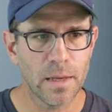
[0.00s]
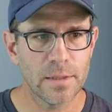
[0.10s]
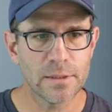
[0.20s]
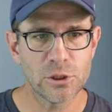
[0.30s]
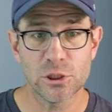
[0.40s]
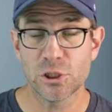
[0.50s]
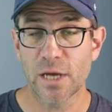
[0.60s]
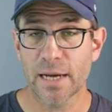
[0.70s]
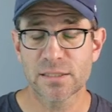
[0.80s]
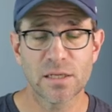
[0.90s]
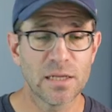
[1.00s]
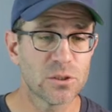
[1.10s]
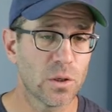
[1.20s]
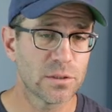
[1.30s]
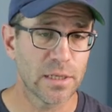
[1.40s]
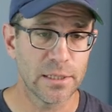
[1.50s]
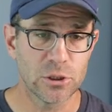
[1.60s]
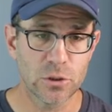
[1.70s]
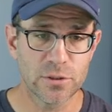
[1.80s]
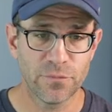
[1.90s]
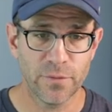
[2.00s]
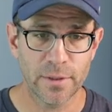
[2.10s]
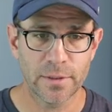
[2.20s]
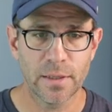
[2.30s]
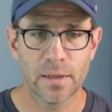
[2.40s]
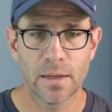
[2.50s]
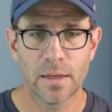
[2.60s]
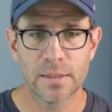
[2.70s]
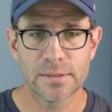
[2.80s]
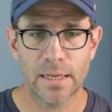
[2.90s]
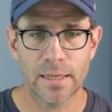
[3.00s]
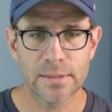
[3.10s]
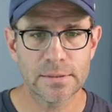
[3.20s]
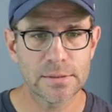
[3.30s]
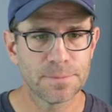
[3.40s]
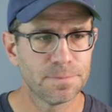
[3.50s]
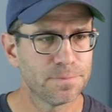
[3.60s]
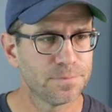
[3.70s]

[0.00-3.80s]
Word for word: in the GG text, and so I'll say Josefin Sans,